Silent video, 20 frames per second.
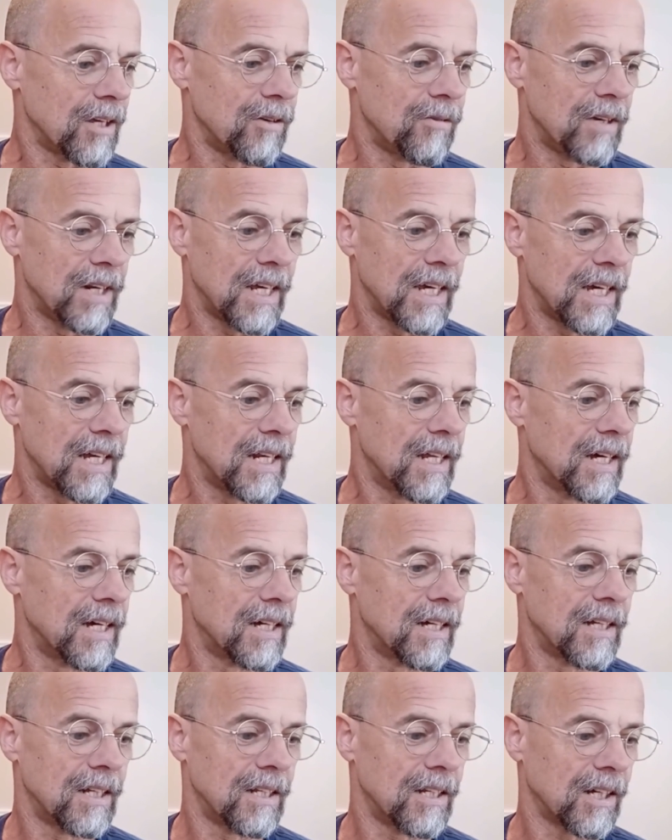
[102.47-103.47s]
You need
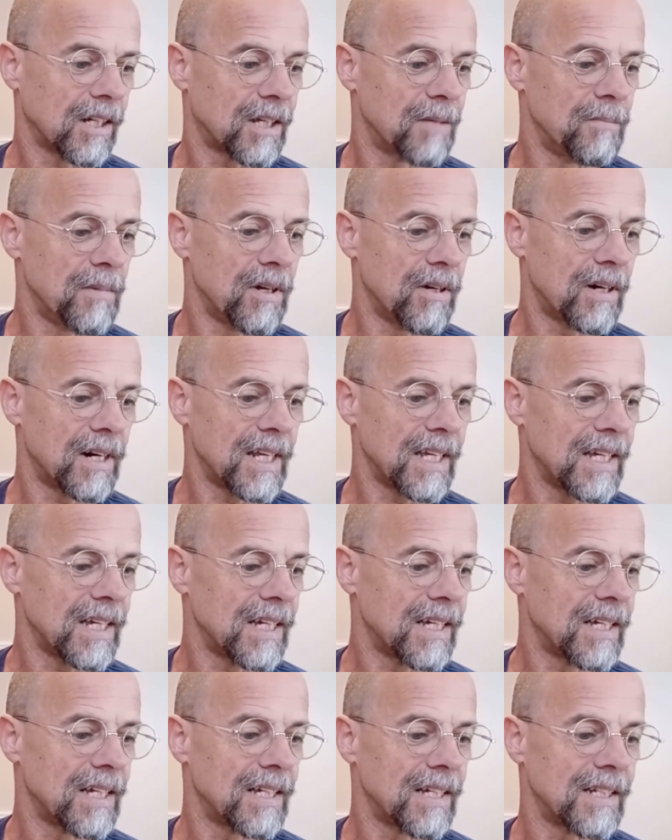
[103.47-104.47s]
a
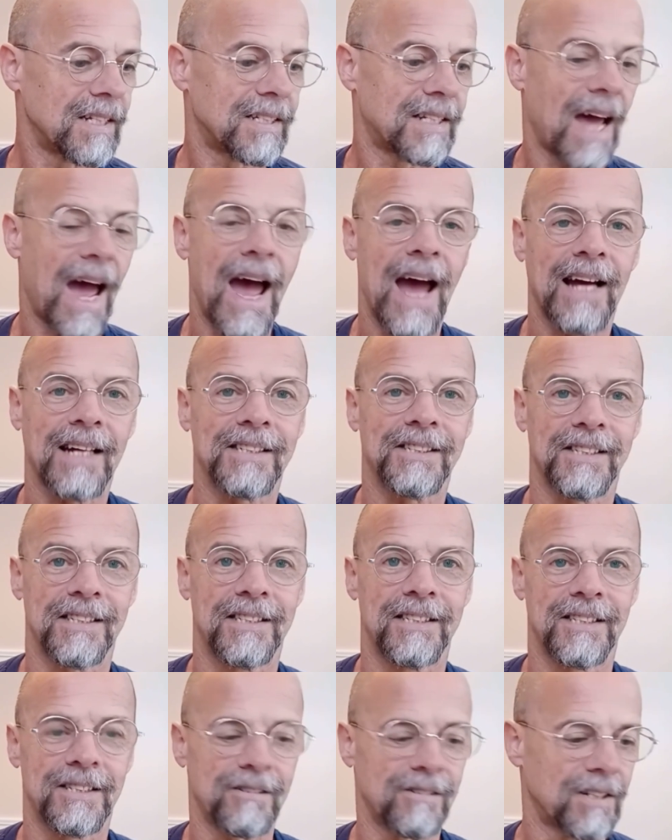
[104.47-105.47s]
community tax
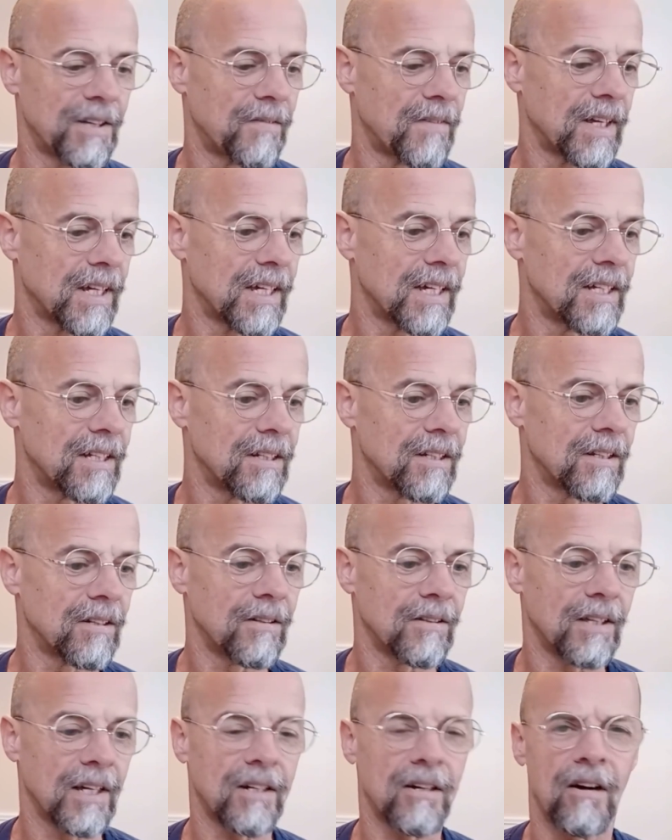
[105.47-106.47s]
certificate,
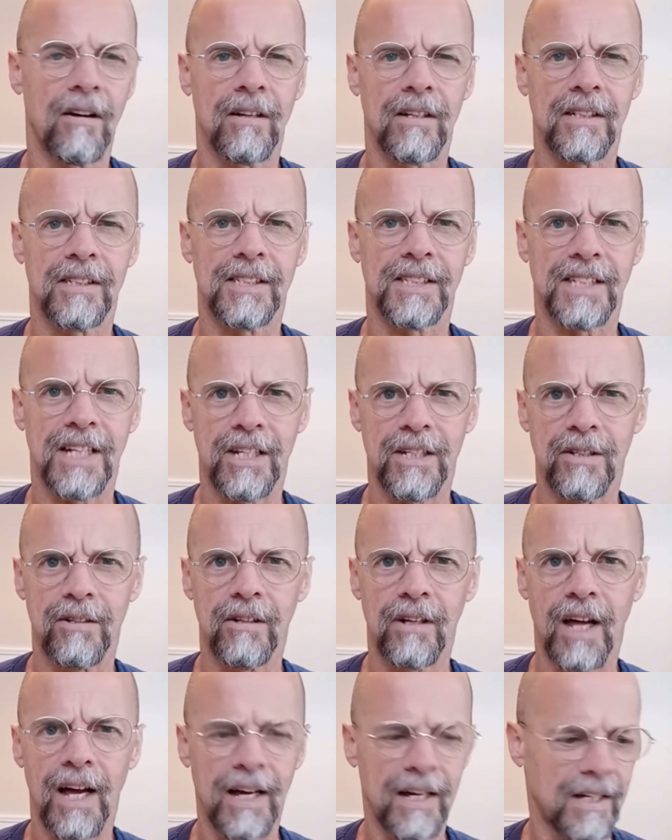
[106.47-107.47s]
they call it a
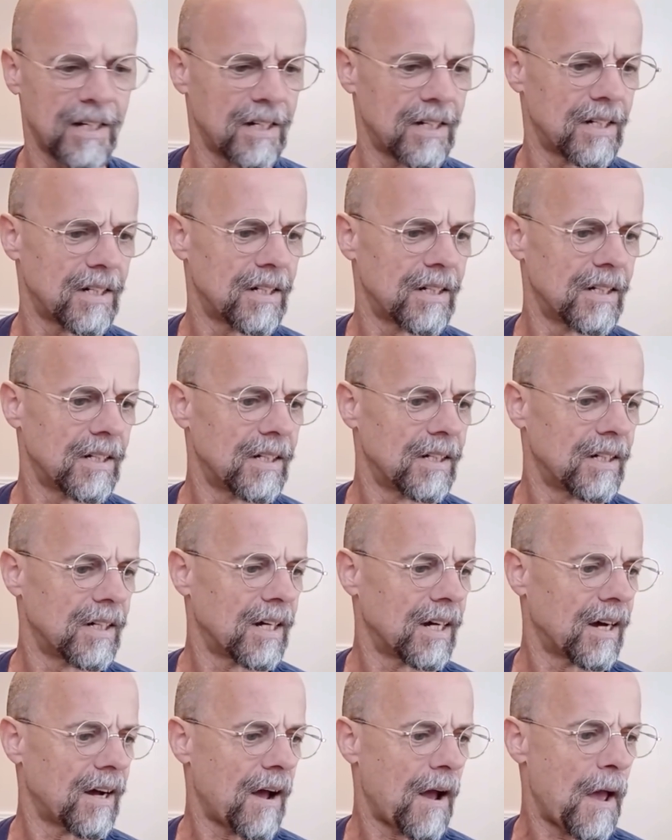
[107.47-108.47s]
cedula,
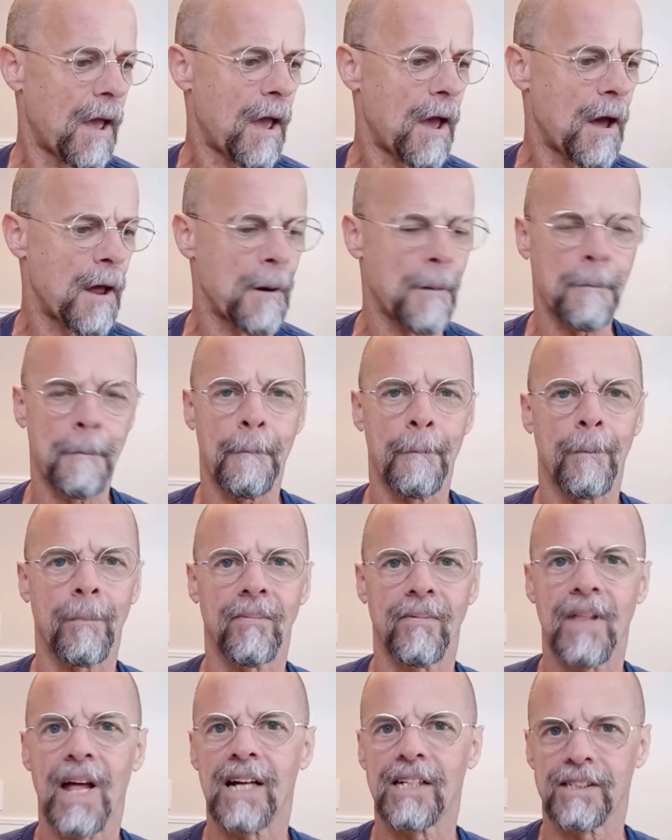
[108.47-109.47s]
and
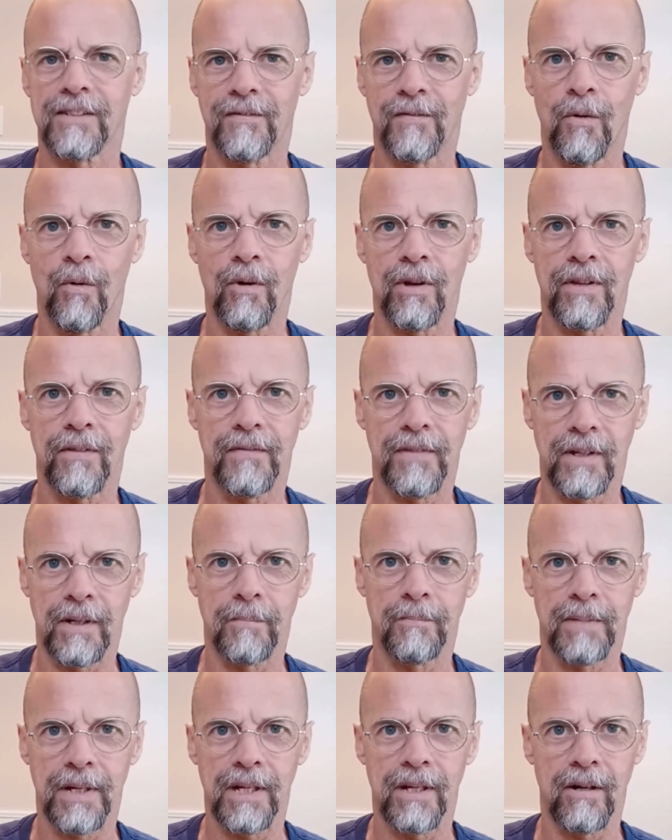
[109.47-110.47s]
that's for the
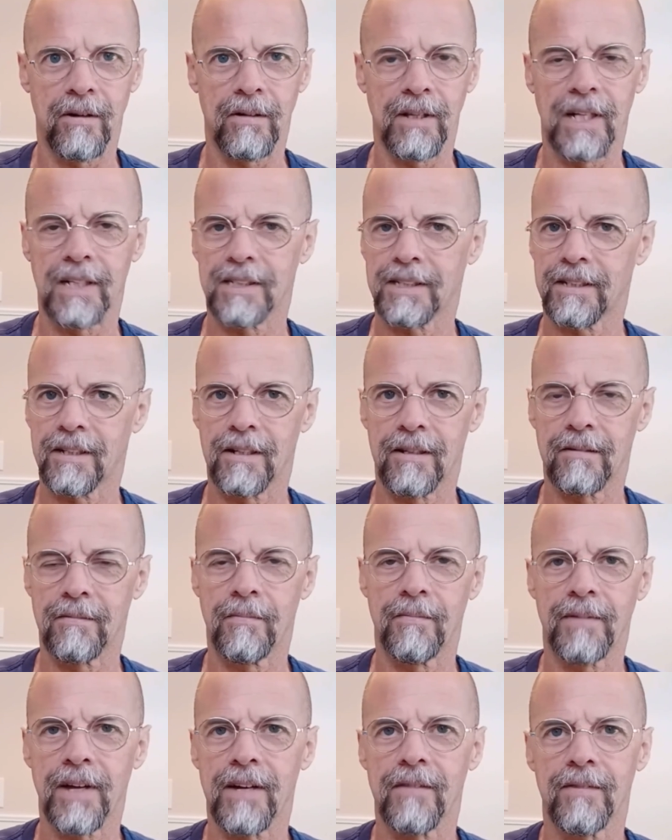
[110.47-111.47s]
Filipino. That's
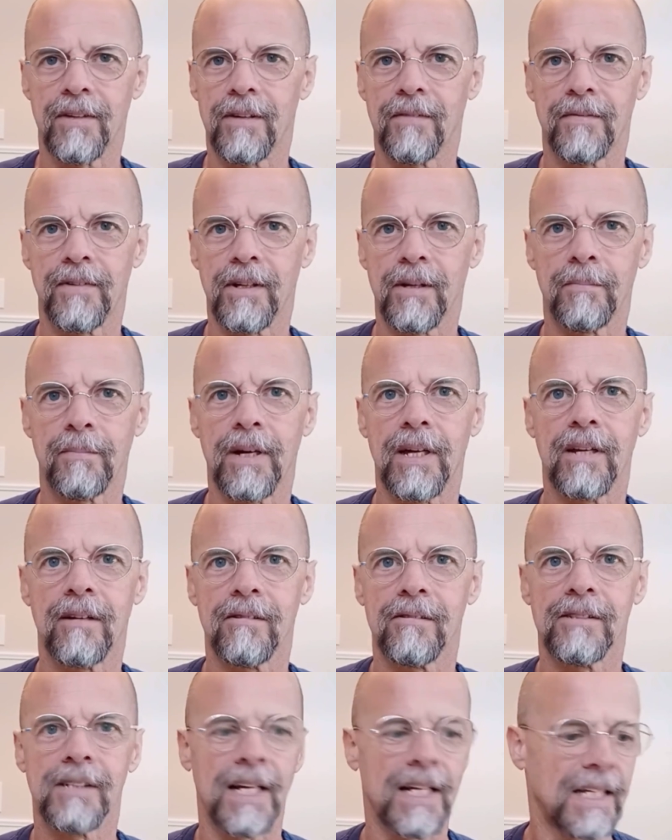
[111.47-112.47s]
a thing for the
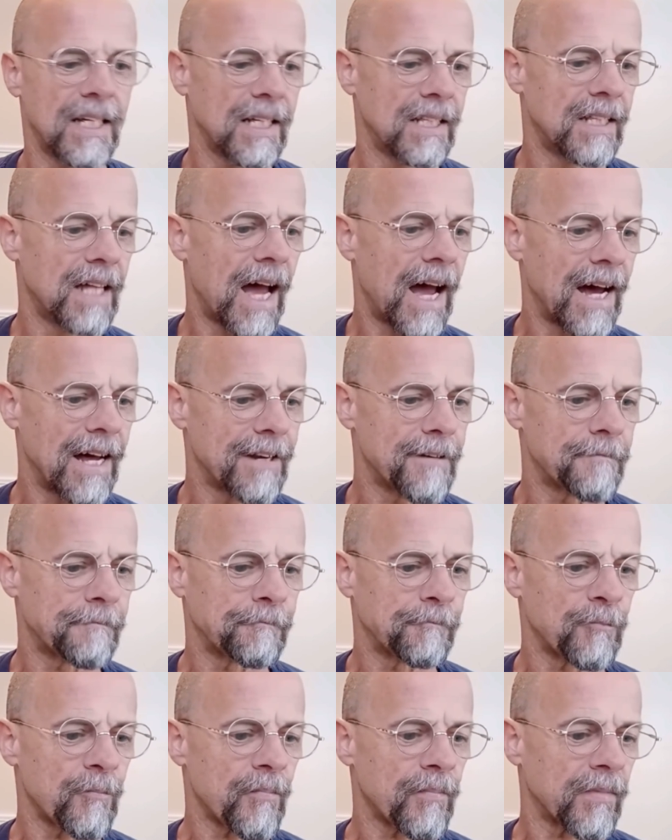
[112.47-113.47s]
Filipinos, they need that.
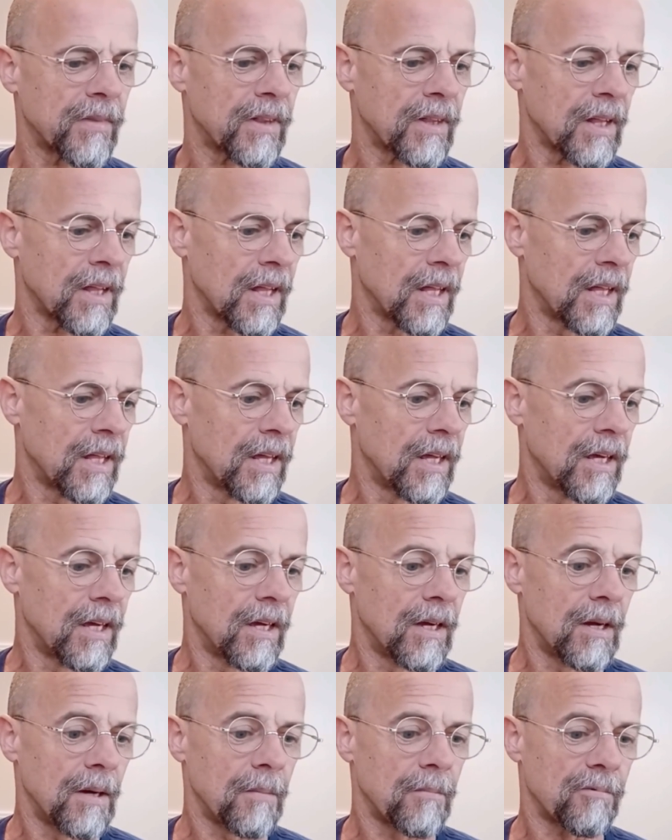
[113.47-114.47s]

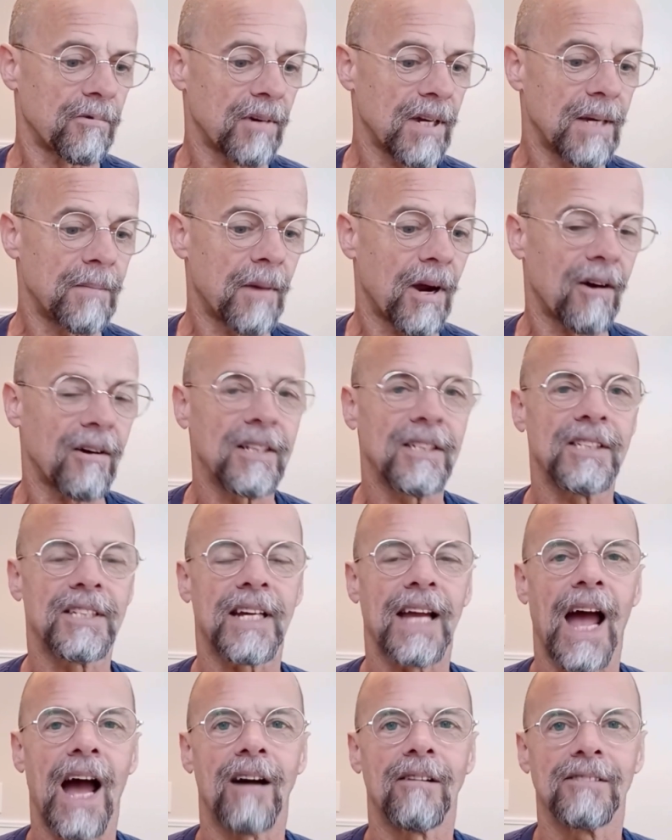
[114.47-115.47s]

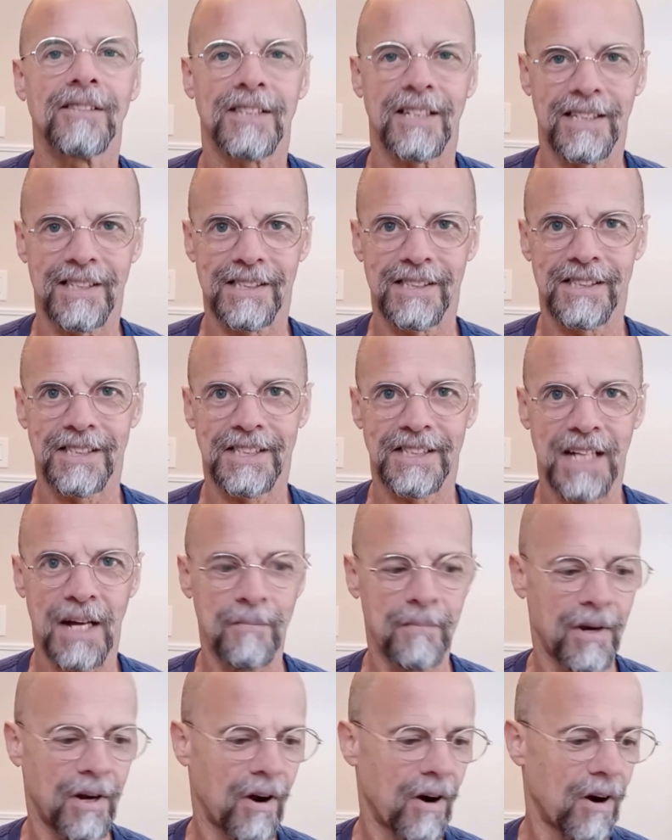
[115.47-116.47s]
Pre-marriage counseling
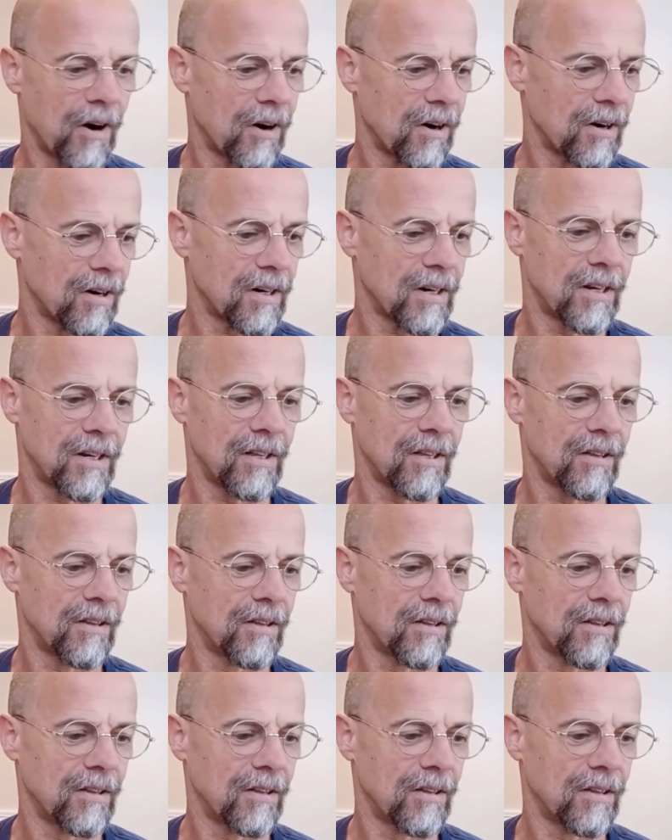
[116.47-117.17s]
seminar.